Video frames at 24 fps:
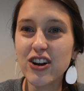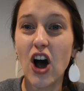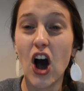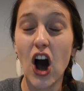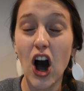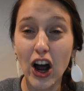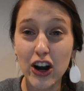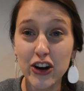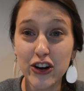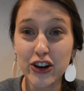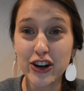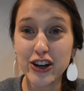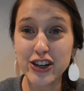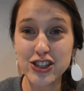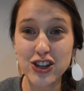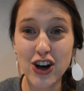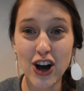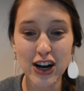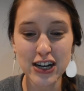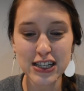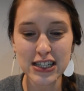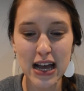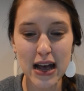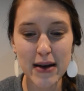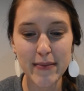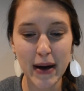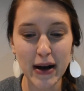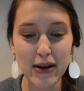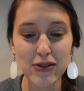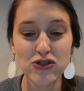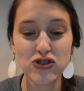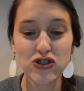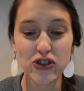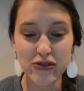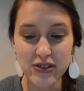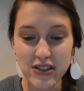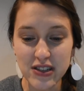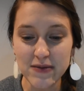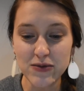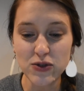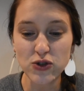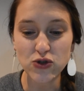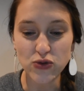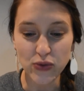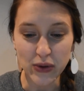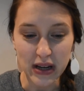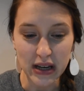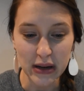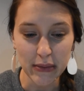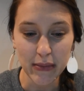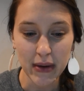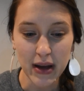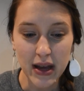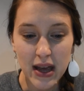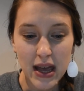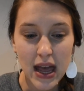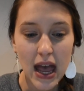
Connor talks about Joseph's dream